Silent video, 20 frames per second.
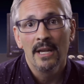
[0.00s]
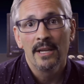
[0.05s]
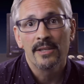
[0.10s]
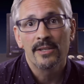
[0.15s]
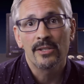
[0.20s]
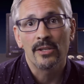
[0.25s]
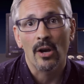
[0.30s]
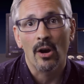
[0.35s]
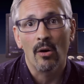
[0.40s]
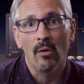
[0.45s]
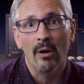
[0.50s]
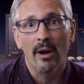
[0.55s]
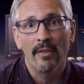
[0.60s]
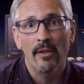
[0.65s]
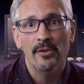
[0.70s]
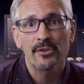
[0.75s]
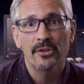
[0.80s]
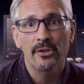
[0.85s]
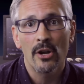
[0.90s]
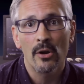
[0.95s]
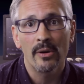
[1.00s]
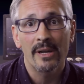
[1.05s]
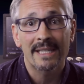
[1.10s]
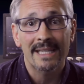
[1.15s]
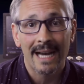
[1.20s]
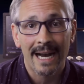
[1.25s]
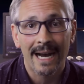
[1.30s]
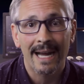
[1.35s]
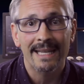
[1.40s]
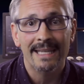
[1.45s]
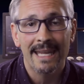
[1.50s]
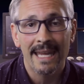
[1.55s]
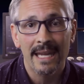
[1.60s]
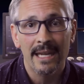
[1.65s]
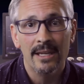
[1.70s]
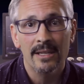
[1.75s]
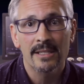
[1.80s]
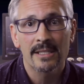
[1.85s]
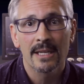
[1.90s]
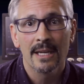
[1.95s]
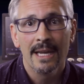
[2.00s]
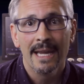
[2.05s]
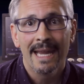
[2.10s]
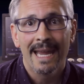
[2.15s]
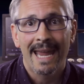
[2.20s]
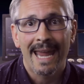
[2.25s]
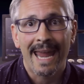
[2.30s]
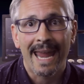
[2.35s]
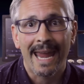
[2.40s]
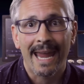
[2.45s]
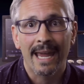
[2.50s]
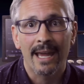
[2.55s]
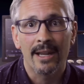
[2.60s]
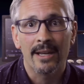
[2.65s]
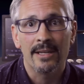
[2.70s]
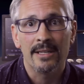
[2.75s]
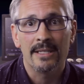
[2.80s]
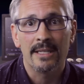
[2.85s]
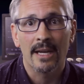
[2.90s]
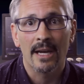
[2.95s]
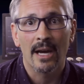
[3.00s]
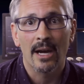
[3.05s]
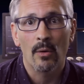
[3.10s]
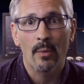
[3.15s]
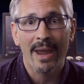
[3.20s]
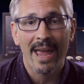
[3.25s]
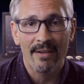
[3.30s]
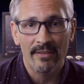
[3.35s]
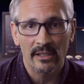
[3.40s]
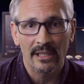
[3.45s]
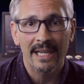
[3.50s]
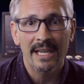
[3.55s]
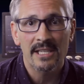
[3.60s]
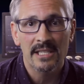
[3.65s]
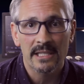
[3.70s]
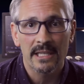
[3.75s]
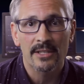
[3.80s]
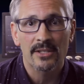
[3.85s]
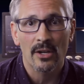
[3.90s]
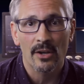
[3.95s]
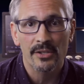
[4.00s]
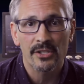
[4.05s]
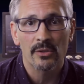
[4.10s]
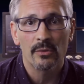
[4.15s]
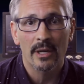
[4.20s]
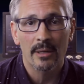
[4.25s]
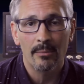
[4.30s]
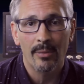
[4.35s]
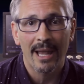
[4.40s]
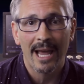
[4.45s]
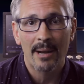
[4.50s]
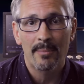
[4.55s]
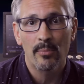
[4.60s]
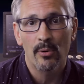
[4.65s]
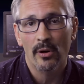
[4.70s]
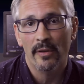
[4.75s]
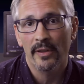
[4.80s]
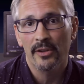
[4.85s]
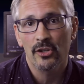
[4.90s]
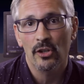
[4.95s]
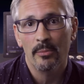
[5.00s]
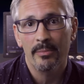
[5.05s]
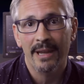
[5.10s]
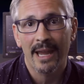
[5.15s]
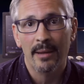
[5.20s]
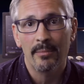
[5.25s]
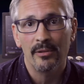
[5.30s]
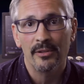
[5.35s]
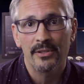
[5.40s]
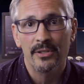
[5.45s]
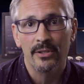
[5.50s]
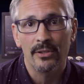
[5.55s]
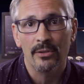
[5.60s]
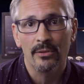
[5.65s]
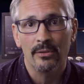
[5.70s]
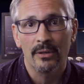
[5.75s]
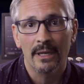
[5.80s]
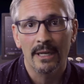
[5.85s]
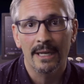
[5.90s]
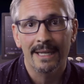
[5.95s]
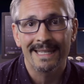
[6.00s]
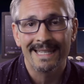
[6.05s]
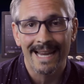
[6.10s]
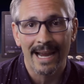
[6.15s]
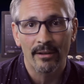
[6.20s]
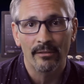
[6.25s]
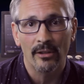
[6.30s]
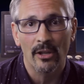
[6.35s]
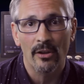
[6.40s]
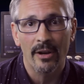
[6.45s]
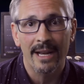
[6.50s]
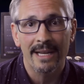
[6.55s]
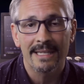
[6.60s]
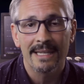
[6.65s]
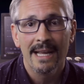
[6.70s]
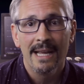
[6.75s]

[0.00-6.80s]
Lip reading: So those are known as hotkeys, and we have a list that's also on Blackboard that you'll be able to download it.